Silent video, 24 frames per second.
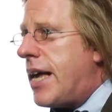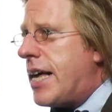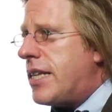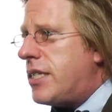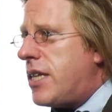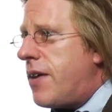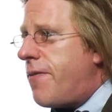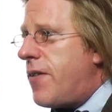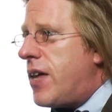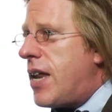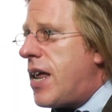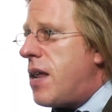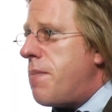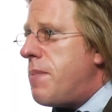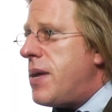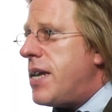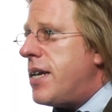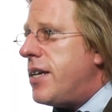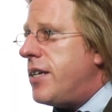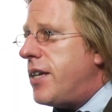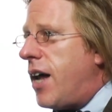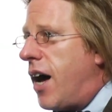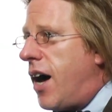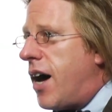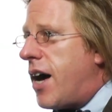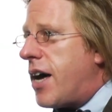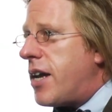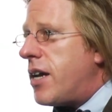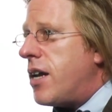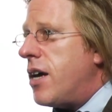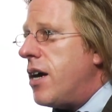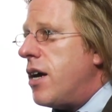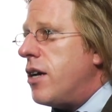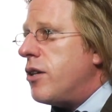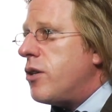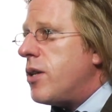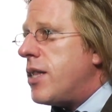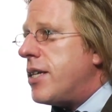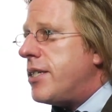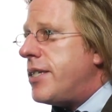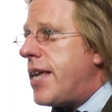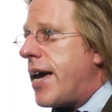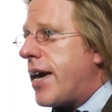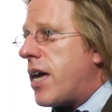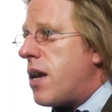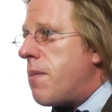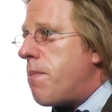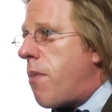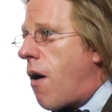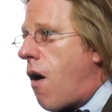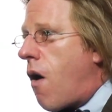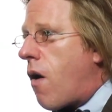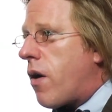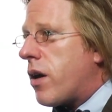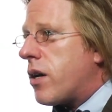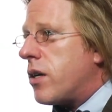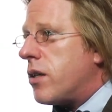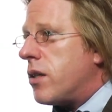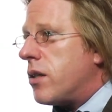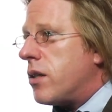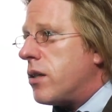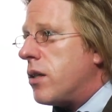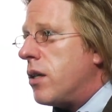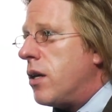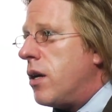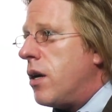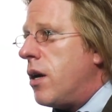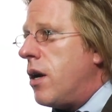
as if it had been done to the second particle.